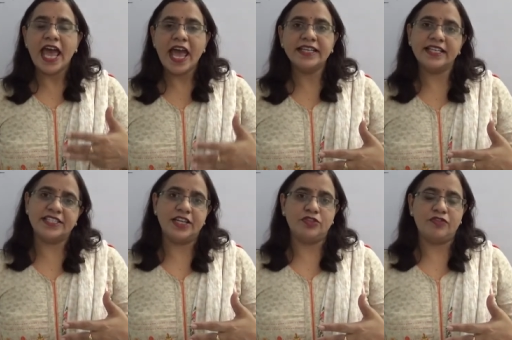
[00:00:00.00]
and
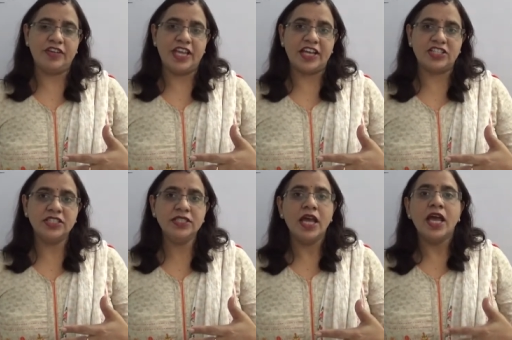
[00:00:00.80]
extent of
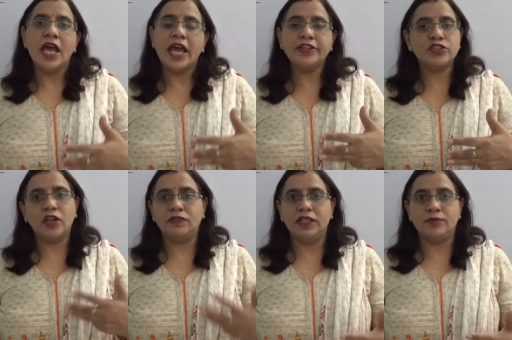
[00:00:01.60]
reaction and
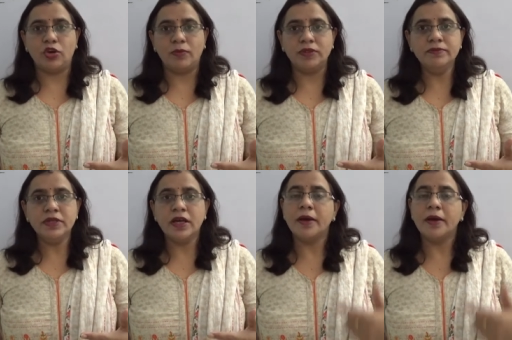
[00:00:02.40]
solve that problem.